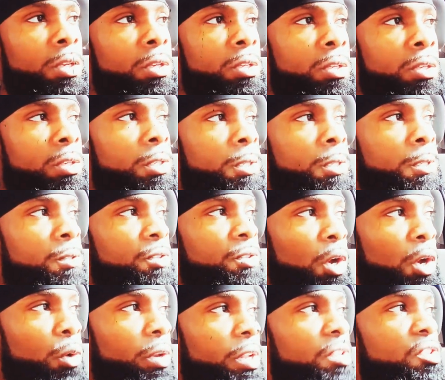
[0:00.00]
So
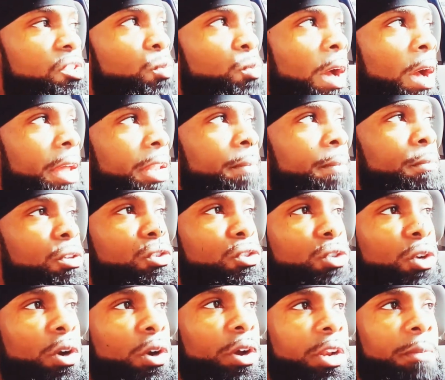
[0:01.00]
this is why the
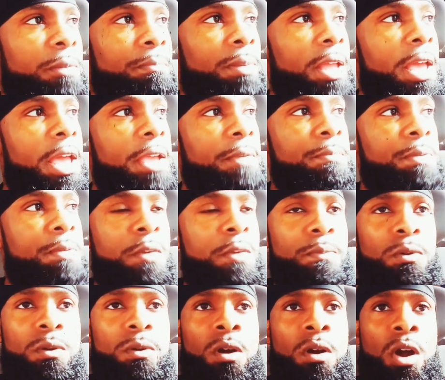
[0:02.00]
majority of black people
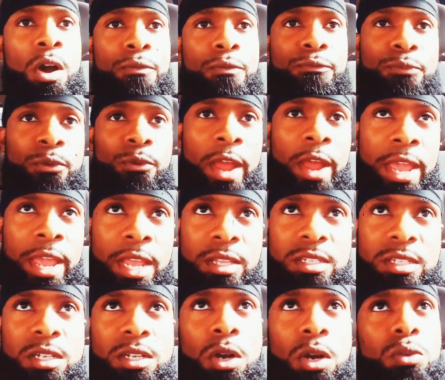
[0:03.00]
are afraid to
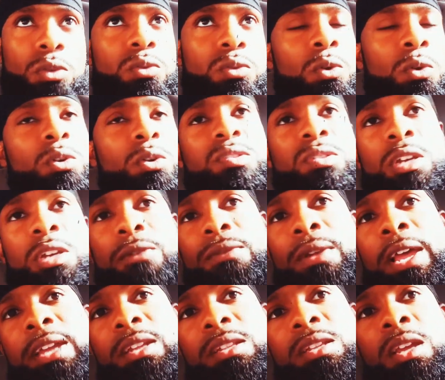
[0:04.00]
go towards stuff
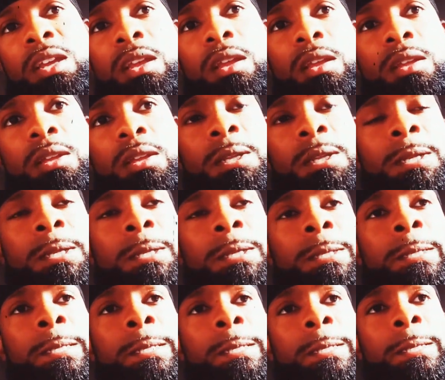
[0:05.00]
like that.
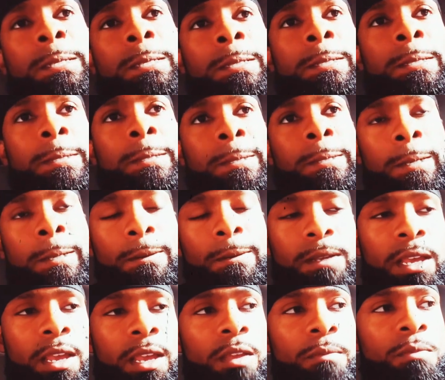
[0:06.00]

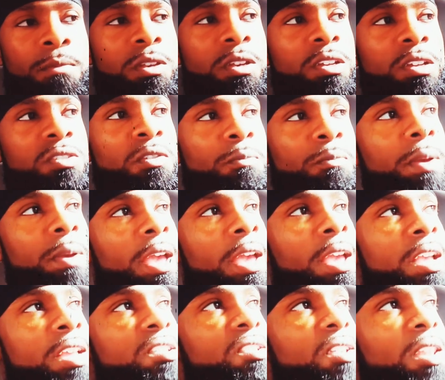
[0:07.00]
Okay? Because of
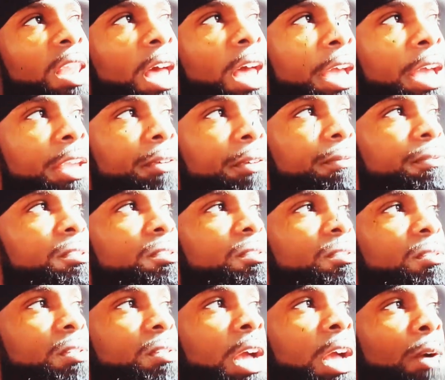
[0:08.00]
past lives.
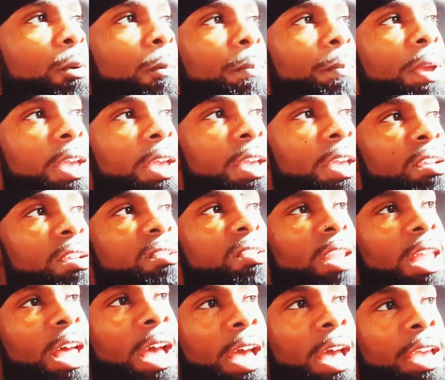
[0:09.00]
Our past
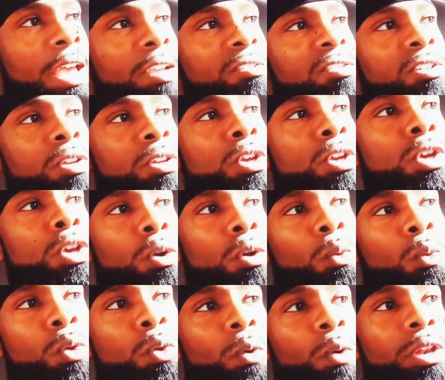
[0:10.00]
lives. And we
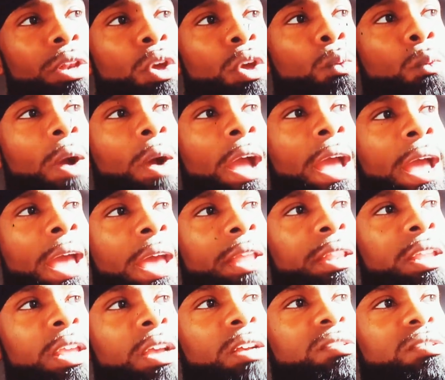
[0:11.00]
wonder why
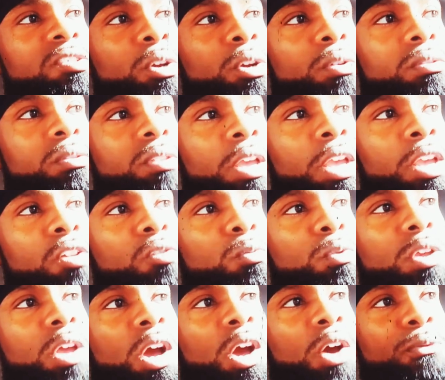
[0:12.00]
there are certain things we
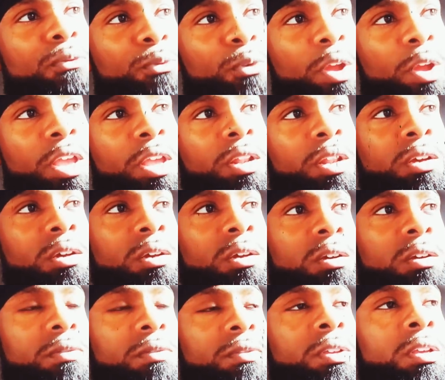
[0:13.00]
are afraid of.
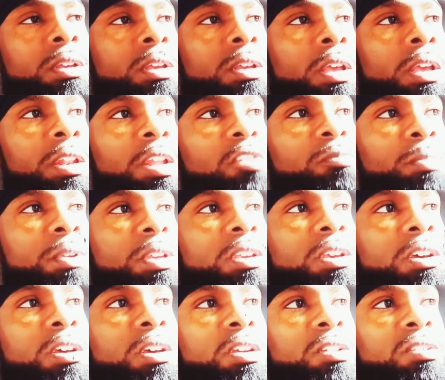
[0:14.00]
And that's because